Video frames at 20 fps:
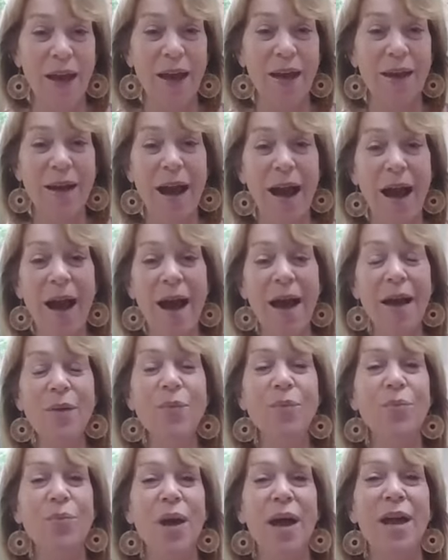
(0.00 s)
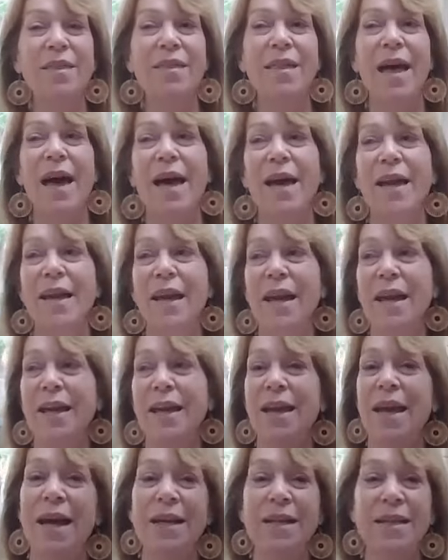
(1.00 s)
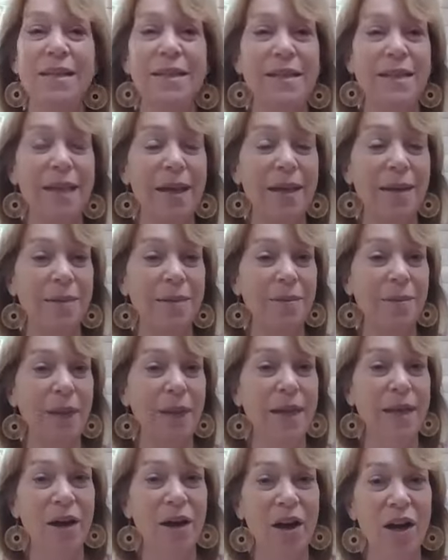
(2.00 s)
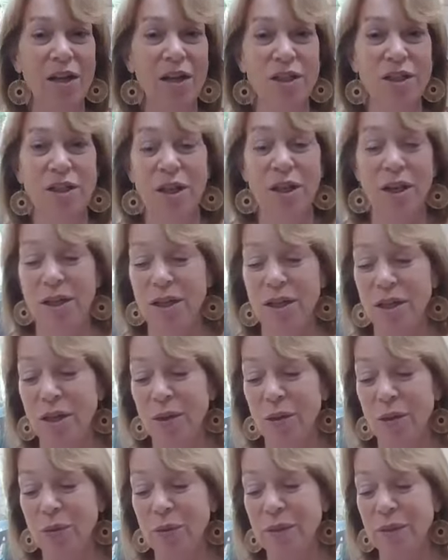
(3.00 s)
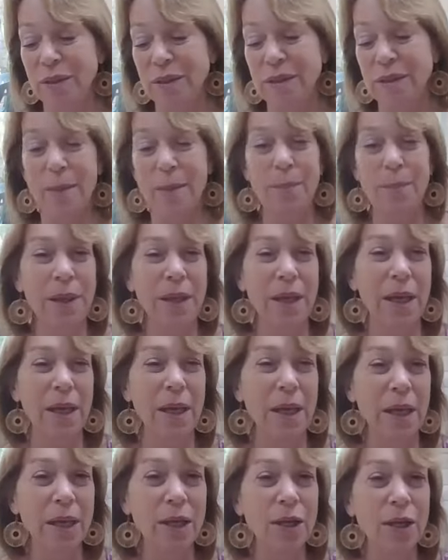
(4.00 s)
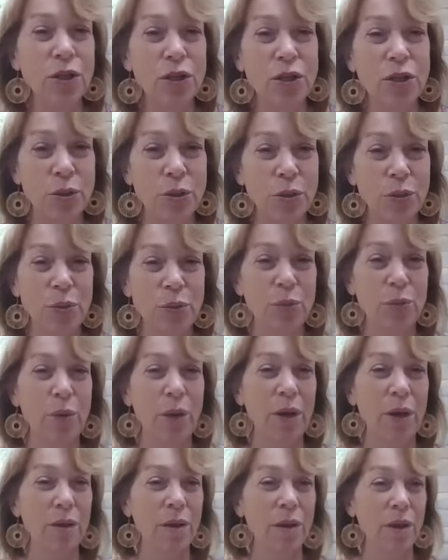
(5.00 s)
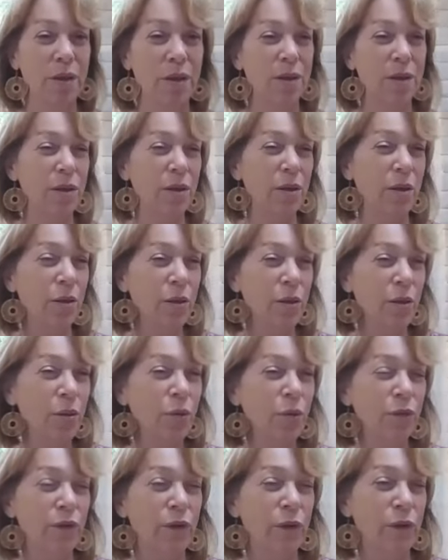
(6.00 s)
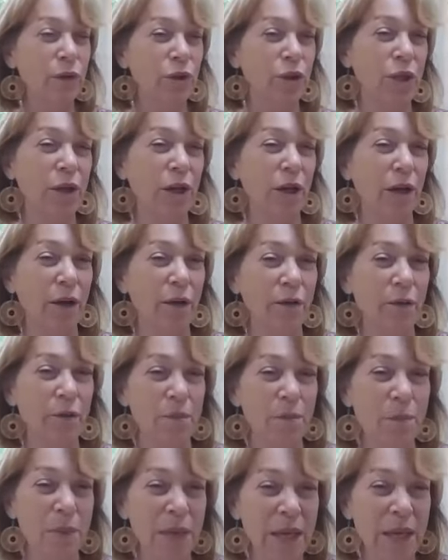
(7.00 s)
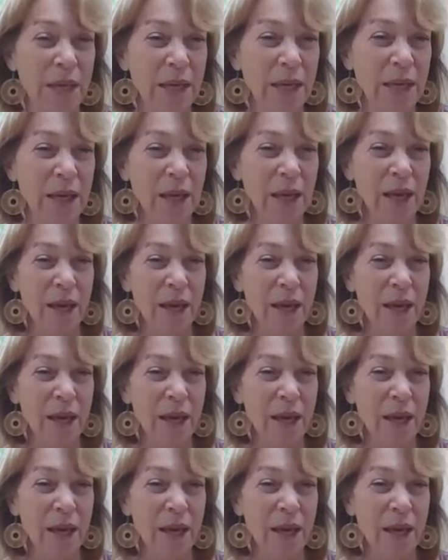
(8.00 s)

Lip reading: And I read that and I said, my gosh, you know, stepping into the new version of me.